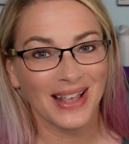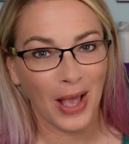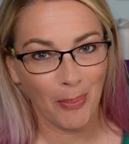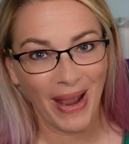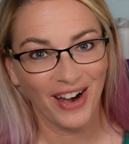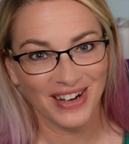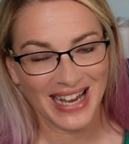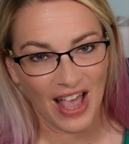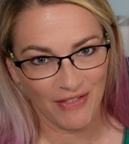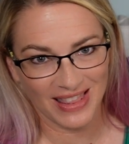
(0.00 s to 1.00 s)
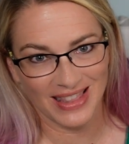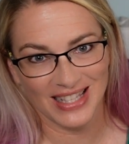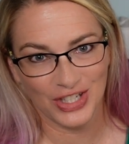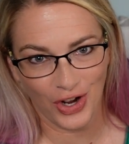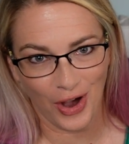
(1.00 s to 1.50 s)
a parent having
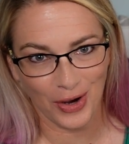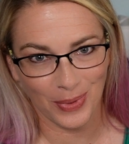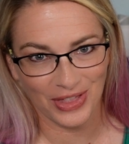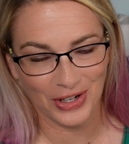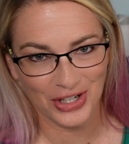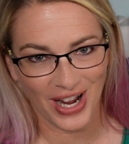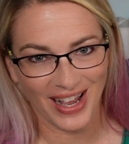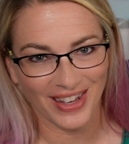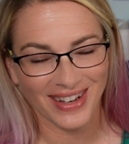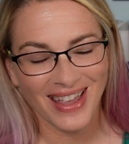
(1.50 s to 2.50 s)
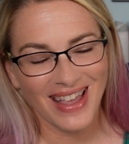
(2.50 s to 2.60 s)
this talk with their child.